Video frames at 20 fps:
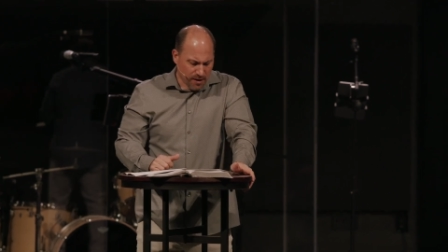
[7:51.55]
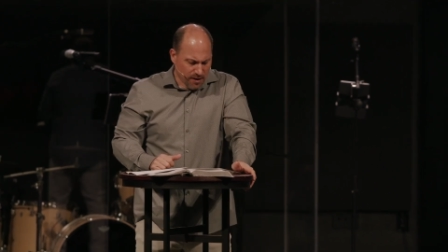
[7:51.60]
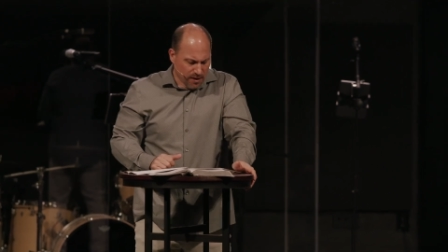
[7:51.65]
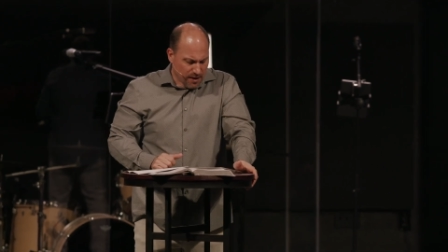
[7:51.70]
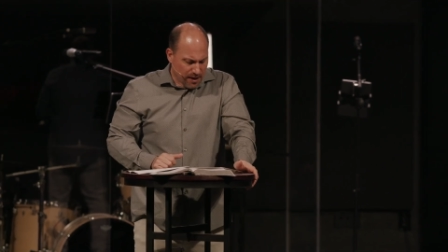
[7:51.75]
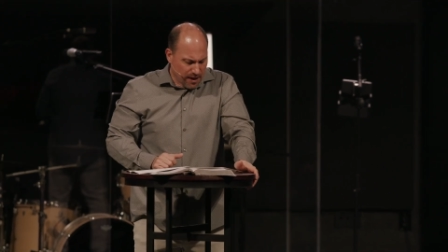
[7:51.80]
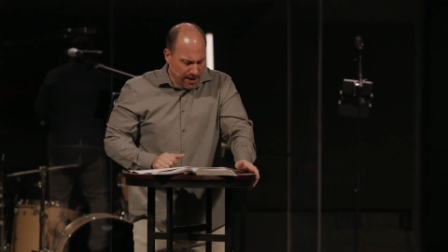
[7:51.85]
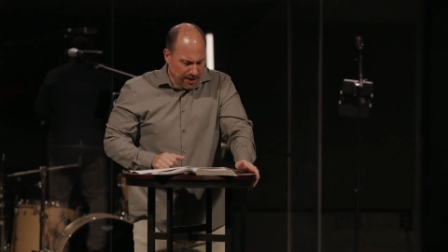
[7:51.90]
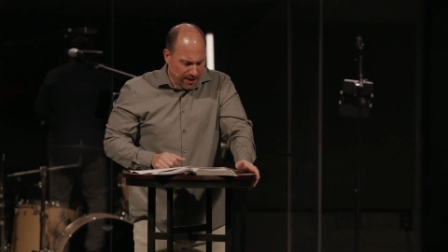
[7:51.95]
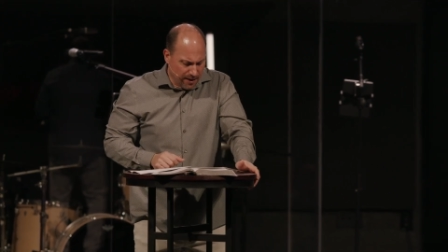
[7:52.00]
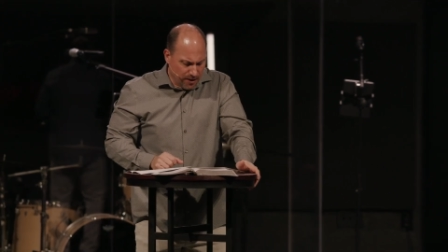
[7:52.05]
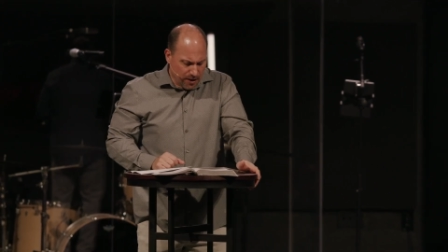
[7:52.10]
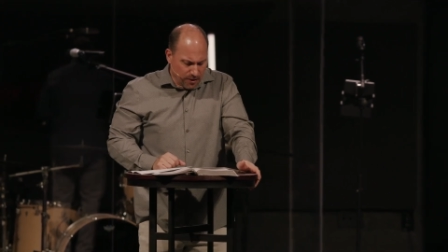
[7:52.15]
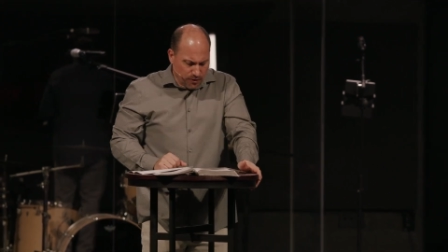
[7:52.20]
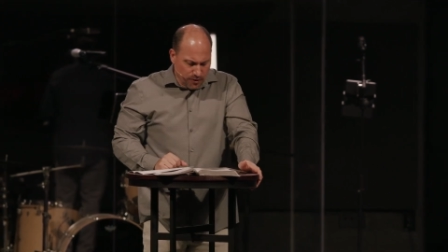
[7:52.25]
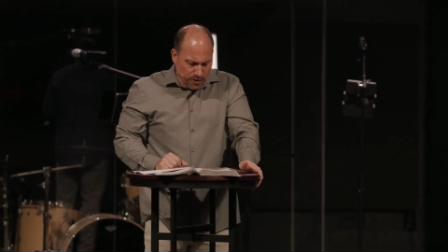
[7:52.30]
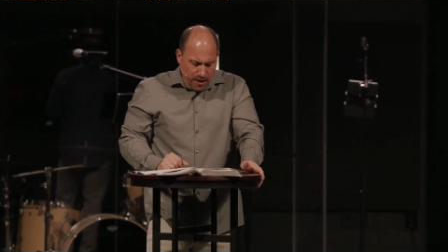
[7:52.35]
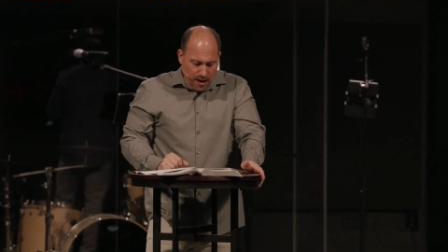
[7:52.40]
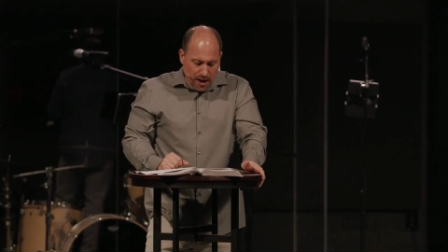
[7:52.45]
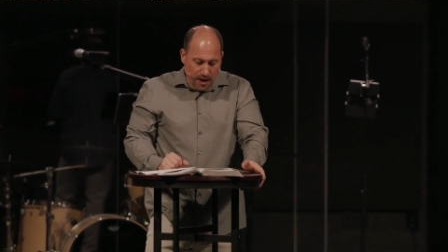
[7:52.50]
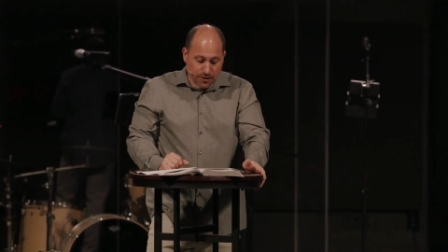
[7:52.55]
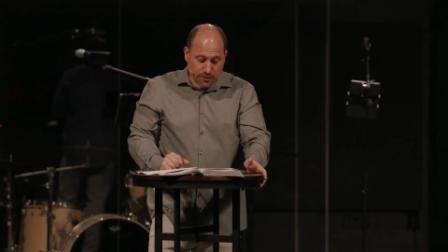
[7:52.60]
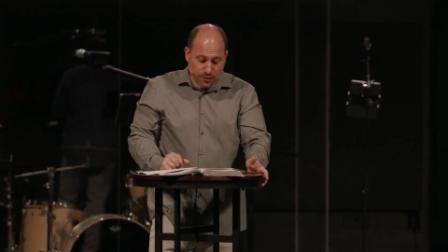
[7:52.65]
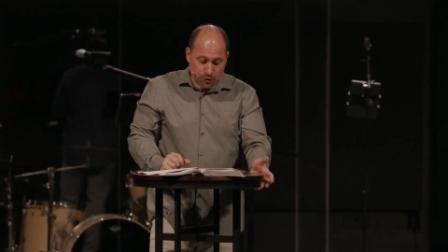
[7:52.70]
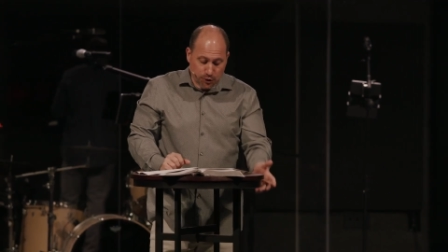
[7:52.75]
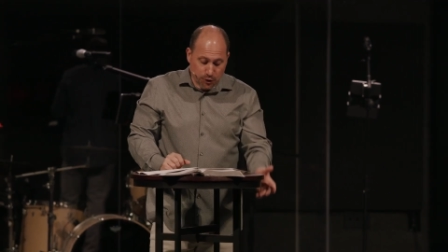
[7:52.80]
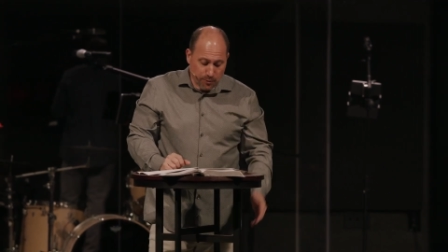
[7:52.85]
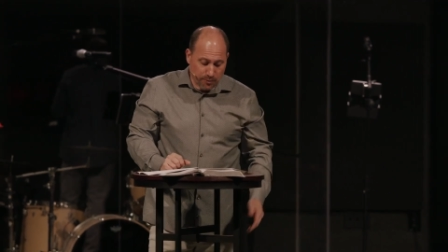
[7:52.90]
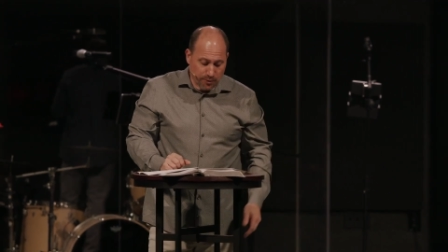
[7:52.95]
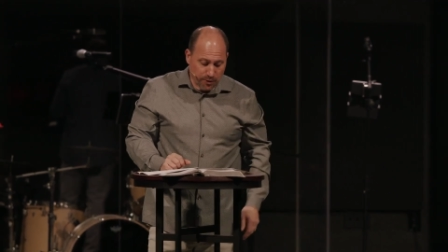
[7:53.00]
uh, a,
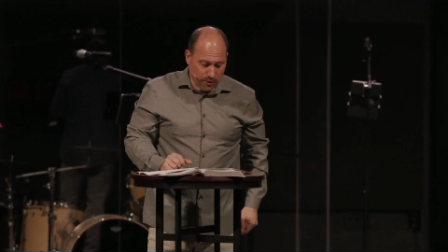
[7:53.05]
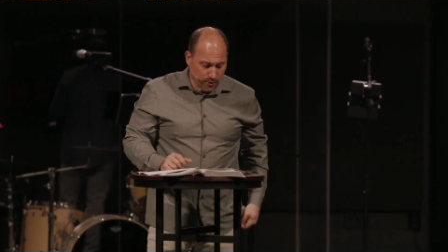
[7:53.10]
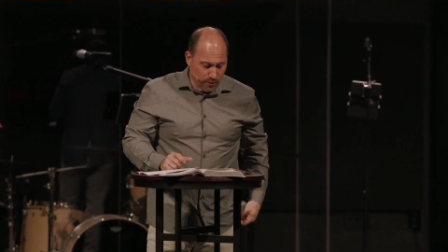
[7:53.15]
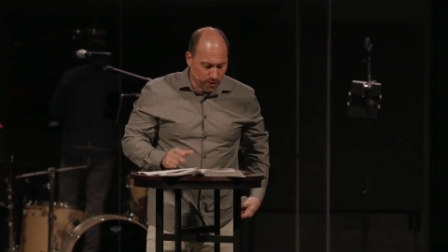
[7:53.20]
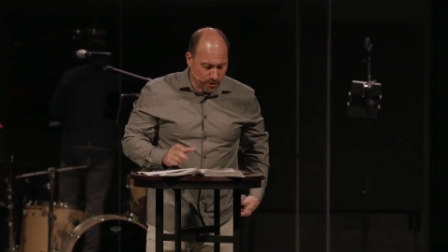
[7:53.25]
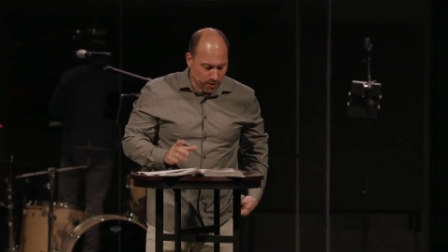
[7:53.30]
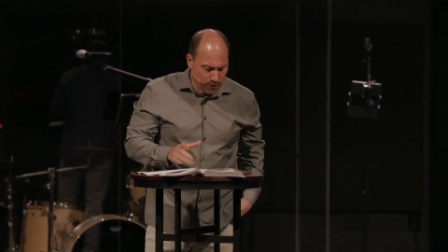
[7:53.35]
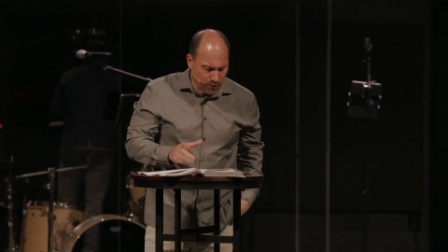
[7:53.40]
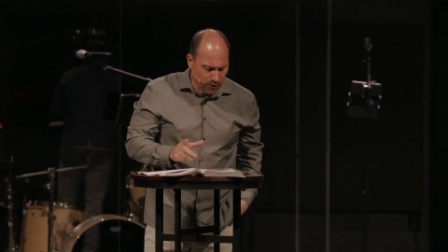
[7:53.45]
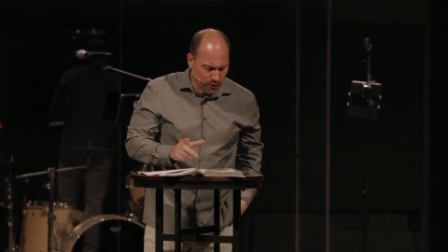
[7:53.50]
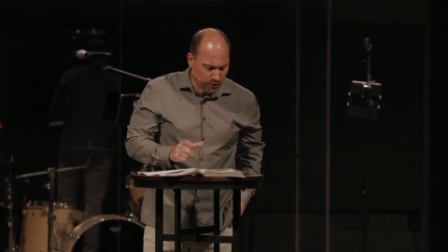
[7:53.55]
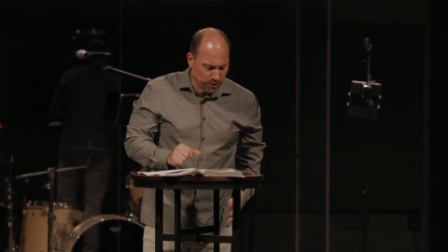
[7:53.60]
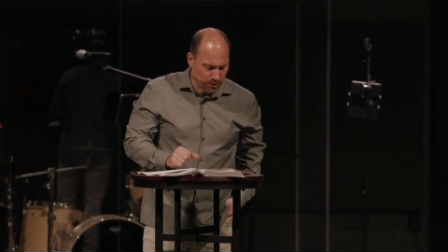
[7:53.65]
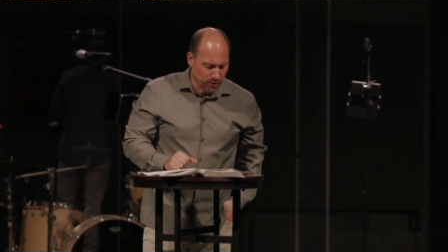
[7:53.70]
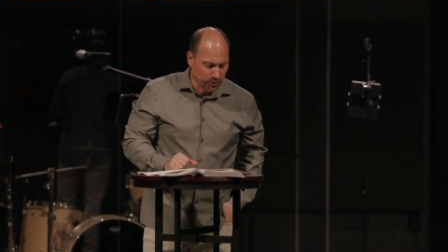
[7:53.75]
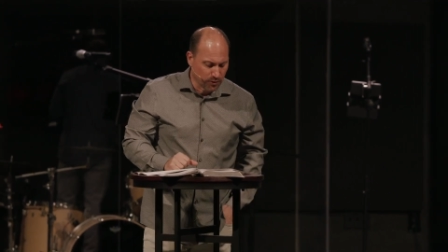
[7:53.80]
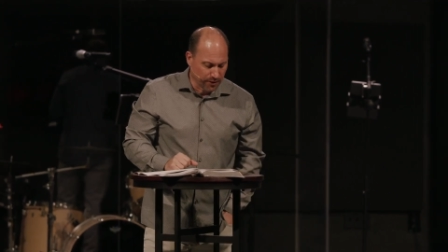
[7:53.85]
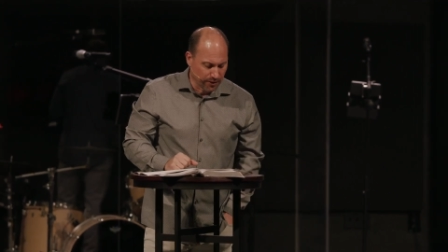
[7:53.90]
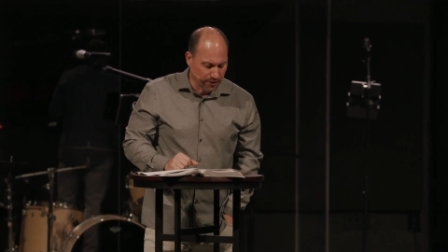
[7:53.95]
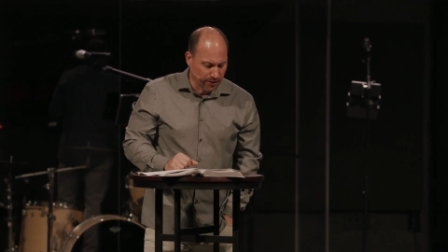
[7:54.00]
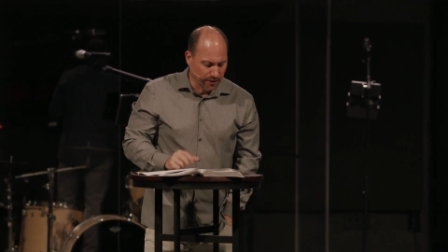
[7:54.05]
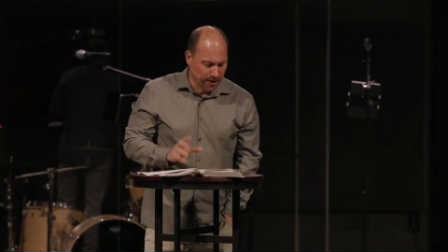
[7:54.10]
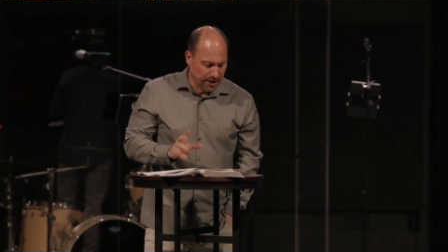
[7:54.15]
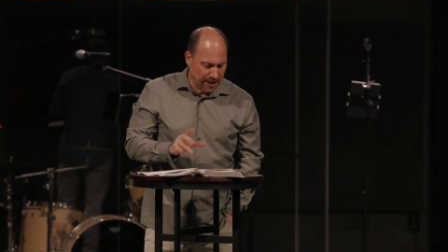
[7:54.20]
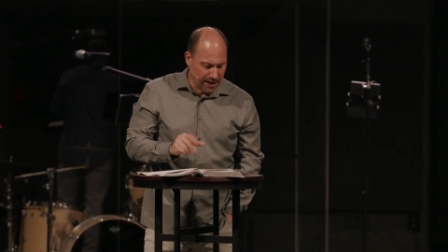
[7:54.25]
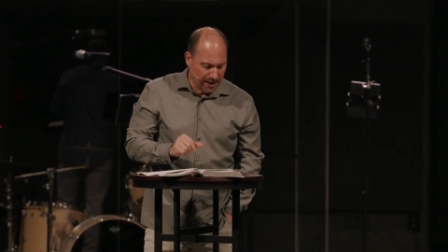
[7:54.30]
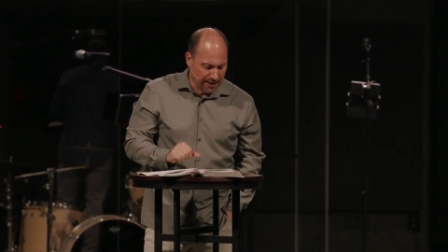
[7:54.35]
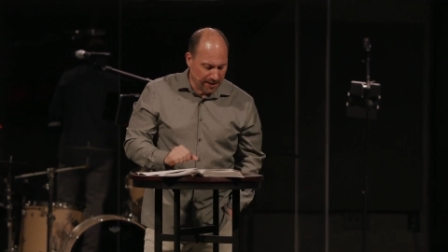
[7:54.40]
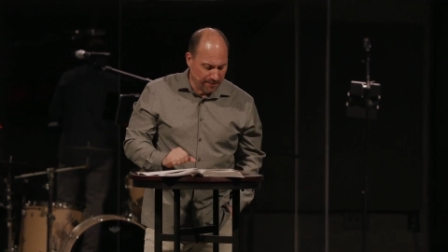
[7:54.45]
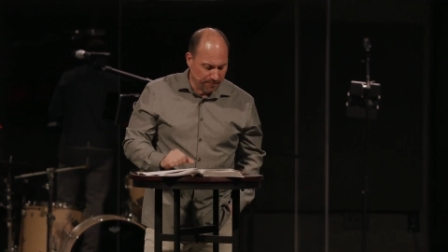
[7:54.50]

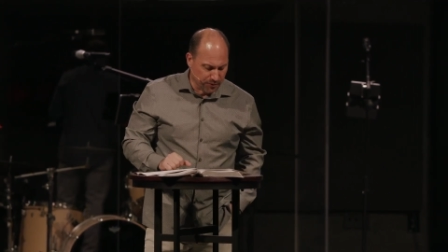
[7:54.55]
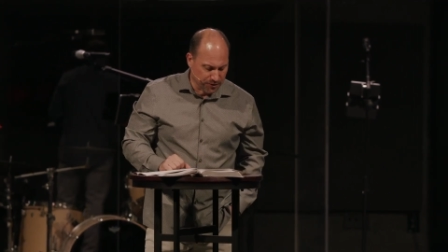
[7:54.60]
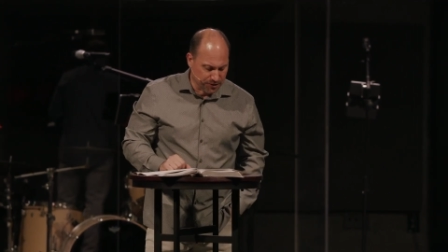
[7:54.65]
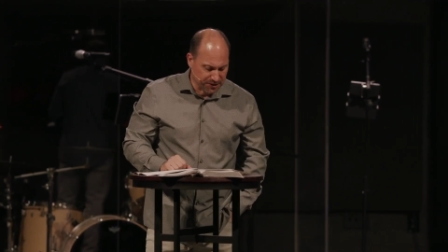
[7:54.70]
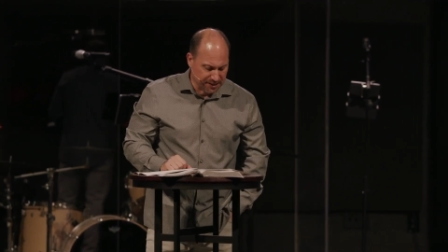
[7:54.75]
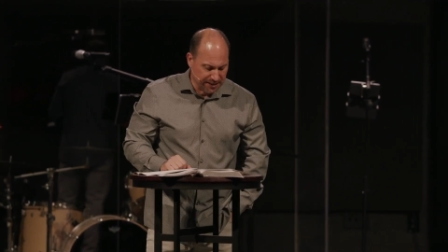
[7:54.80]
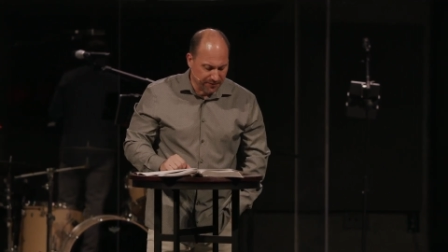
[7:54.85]
a, uh, leprosy.